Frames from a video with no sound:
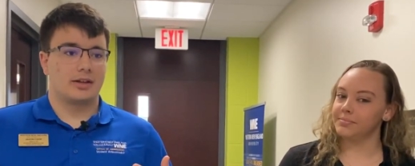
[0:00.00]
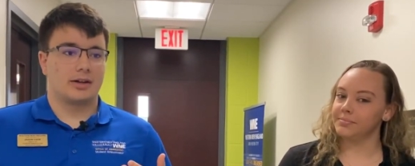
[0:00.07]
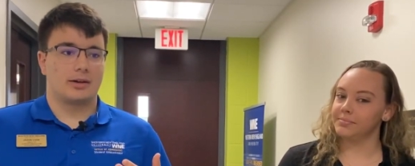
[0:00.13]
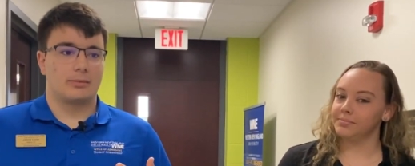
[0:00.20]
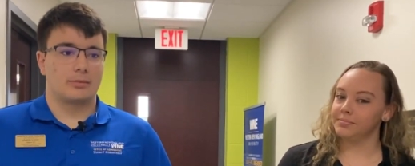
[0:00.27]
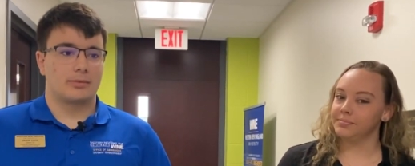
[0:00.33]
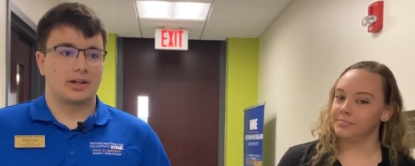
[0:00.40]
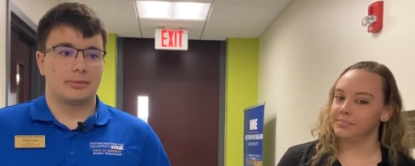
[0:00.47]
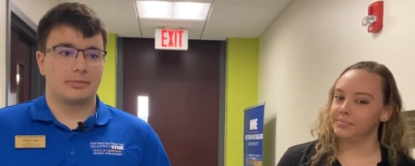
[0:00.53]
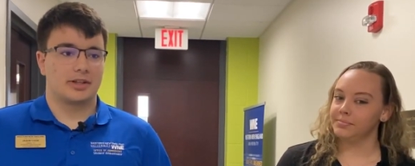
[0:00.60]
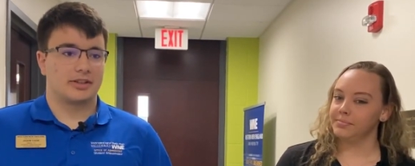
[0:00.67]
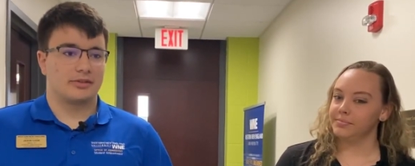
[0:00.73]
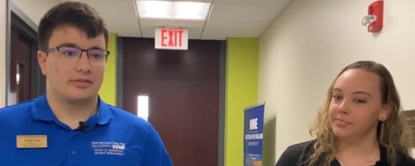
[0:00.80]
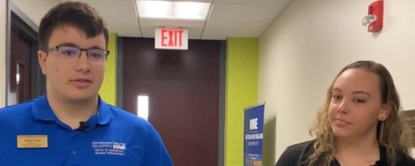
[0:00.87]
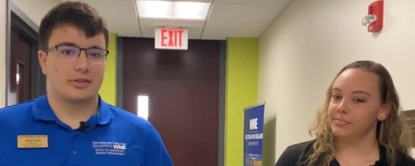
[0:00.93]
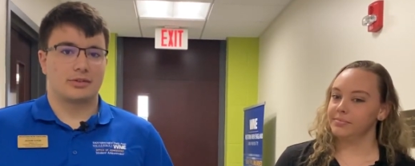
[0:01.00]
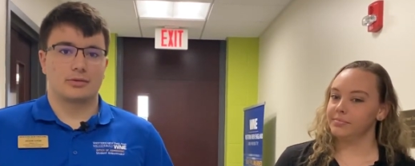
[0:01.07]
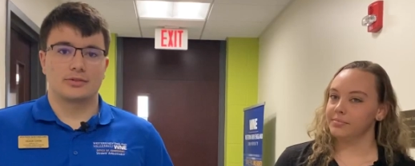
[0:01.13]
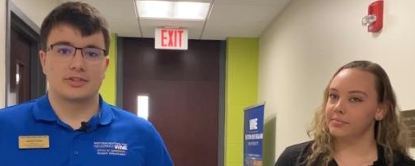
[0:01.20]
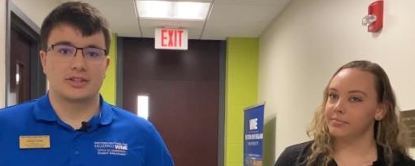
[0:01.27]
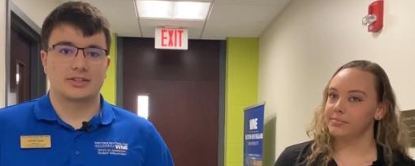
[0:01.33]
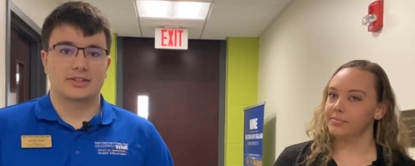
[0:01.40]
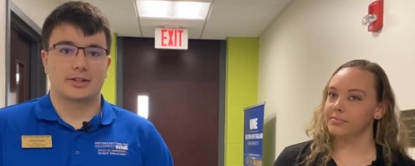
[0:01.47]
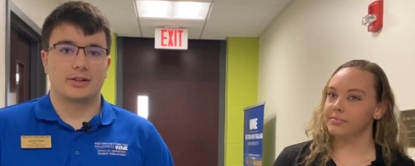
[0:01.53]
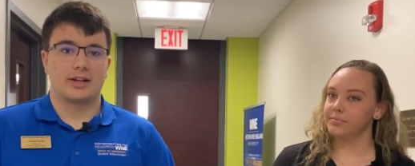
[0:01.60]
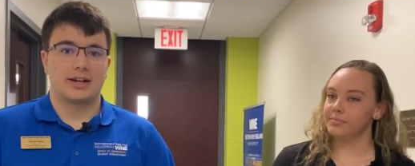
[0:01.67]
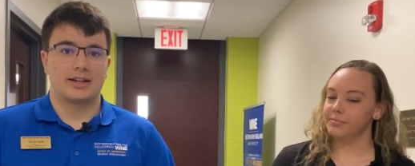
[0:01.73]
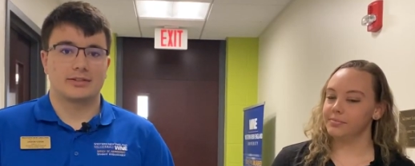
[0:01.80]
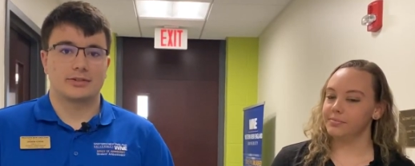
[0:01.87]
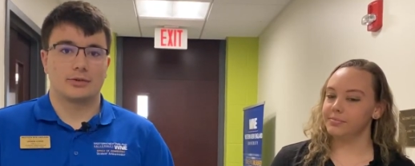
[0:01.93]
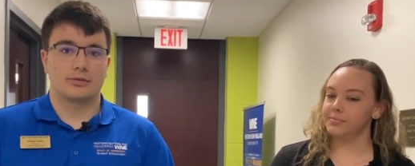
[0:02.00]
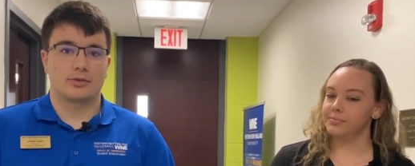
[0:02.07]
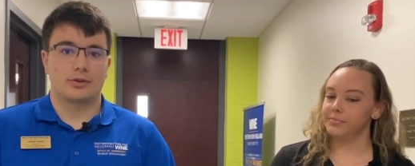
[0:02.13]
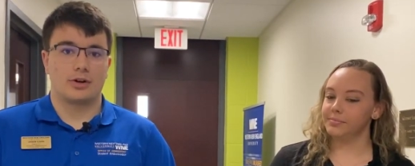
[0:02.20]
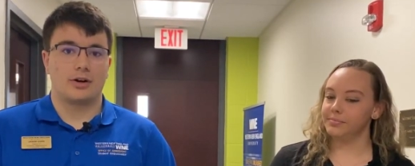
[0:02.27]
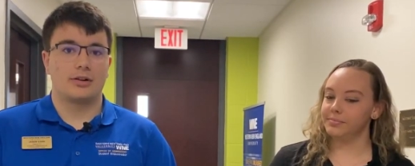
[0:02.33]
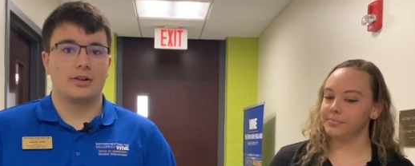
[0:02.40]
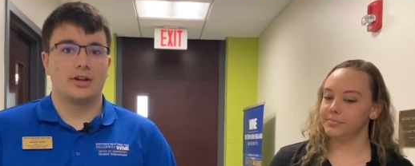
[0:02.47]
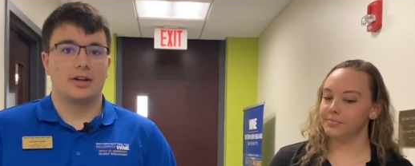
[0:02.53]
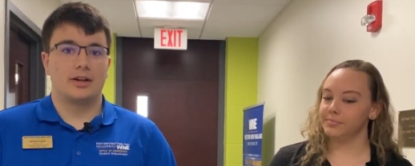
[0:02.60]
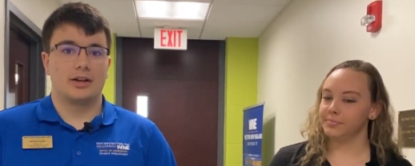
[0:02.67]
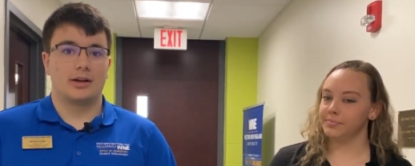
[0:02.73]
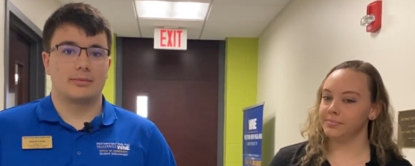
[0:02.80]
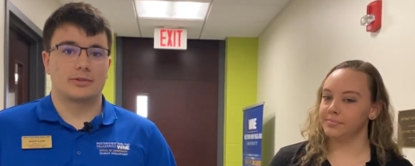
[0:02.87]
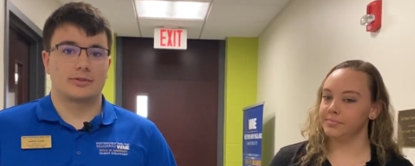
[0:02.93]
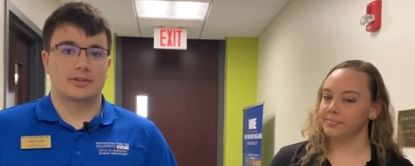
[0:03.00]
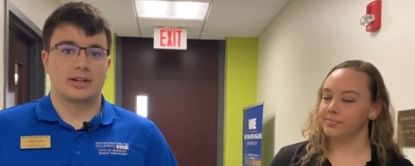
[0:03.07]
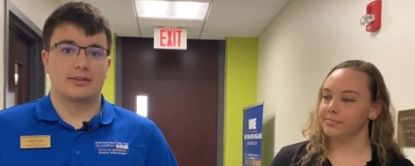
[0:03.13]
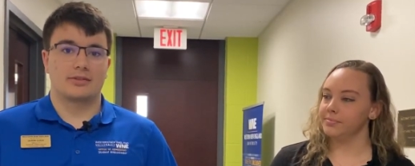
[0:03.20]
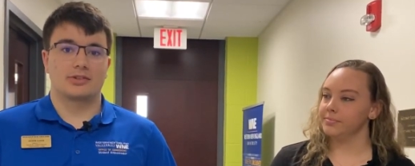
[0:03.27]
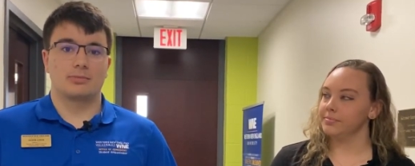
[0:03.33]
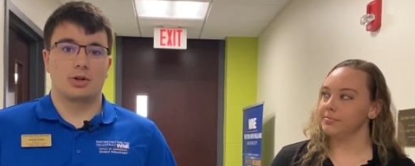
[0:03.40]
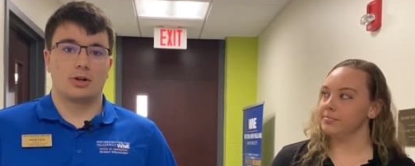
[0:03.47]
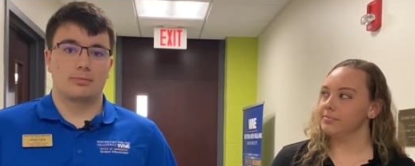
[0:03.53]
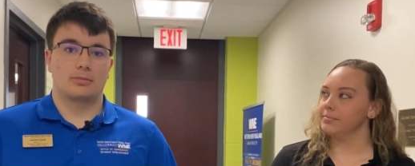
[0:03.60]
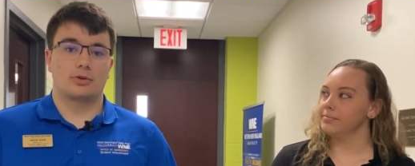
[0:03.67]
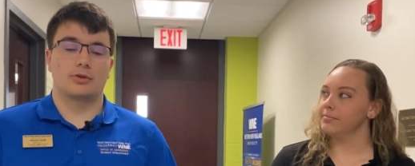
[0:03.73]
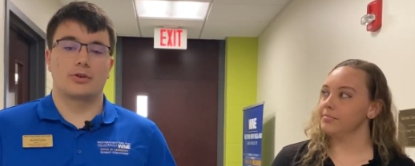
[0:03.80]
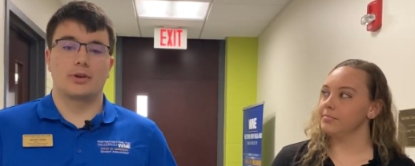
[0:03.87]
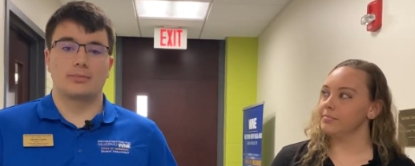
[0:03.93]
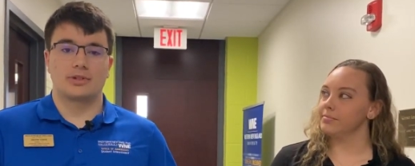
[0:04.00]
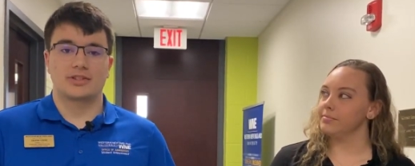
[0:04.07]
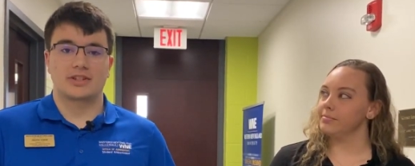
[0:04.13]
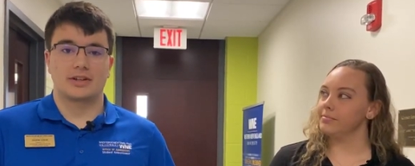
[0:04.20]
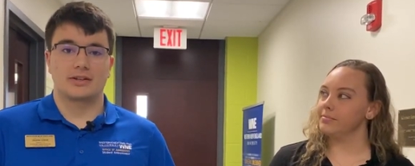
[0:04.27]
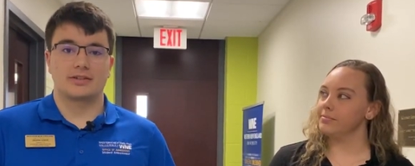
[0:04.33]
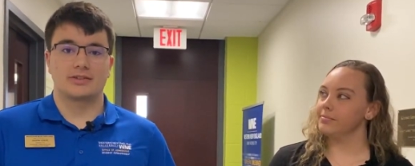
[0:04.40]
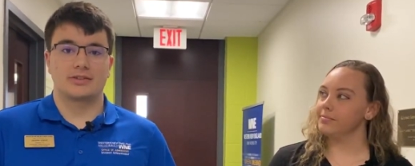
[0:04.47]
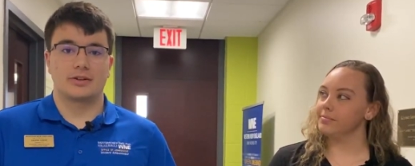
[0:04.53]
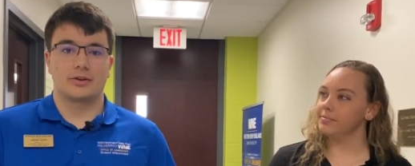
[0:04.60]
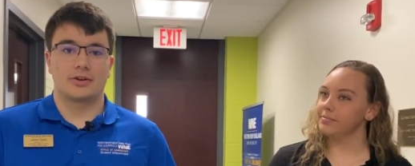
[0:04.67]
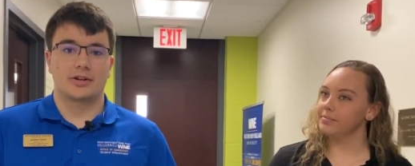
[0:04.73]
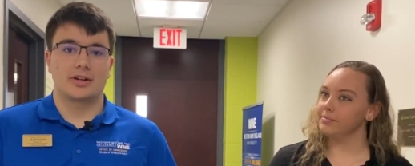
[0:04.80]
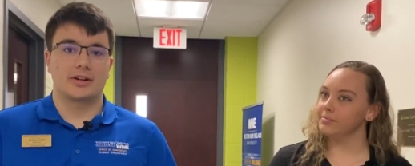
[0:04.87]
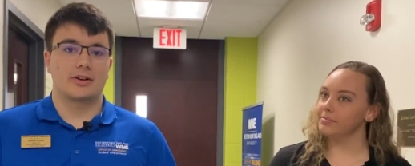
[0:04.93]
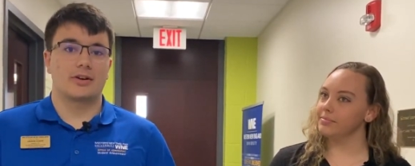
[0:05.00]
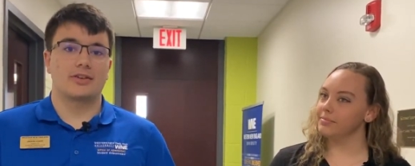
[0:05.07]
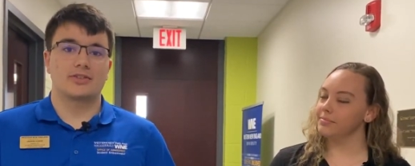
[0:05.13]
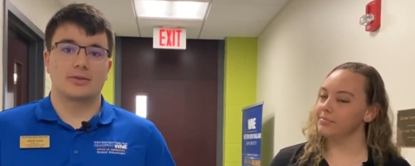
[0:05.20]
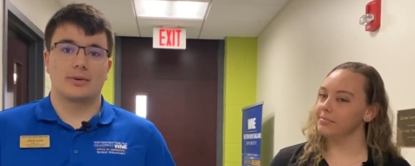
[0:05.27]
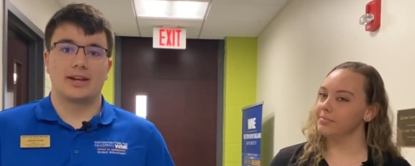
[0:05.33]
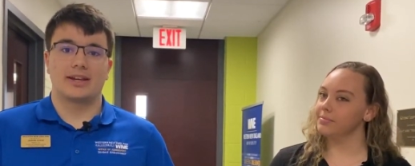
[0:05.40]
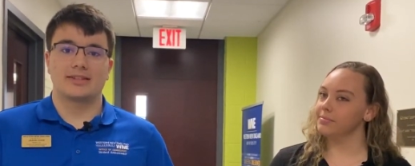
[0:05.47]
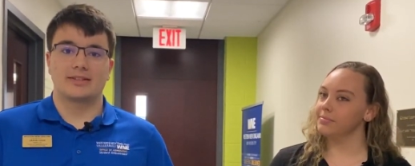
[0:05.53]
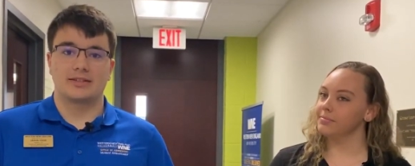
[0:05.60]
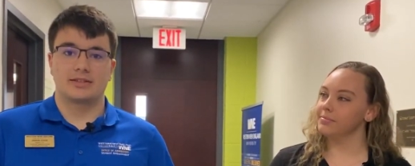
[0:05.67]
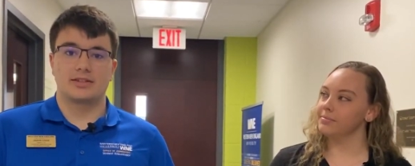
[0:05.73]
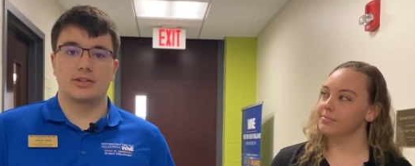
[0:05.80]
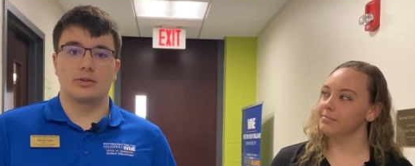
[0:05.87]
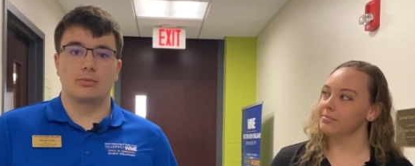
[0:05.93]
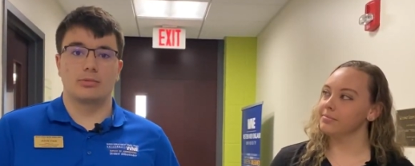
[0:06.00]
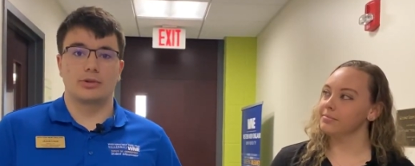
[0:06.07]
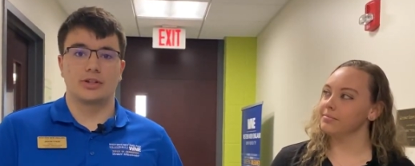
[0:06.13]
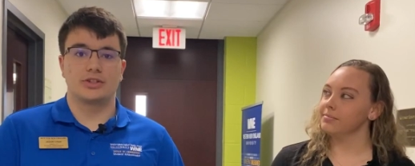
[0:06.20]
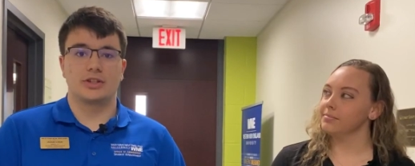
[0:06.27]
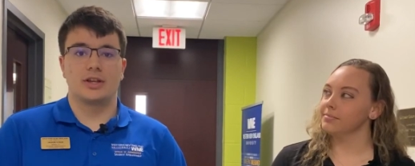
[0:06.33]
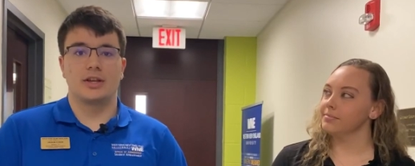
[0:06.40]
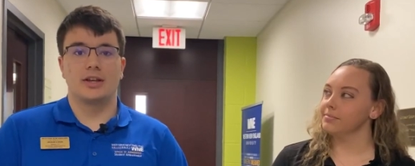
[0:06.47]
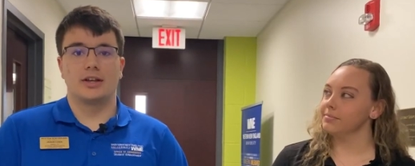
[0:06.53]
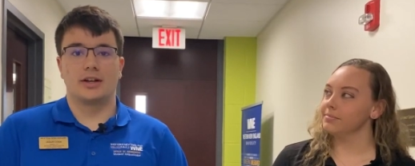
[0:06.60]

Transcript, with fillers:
Speaker 1: Um, I'm like the fifth or sixth class overall, um, so it's kind of a small program just getting started and it also has the steel bridge.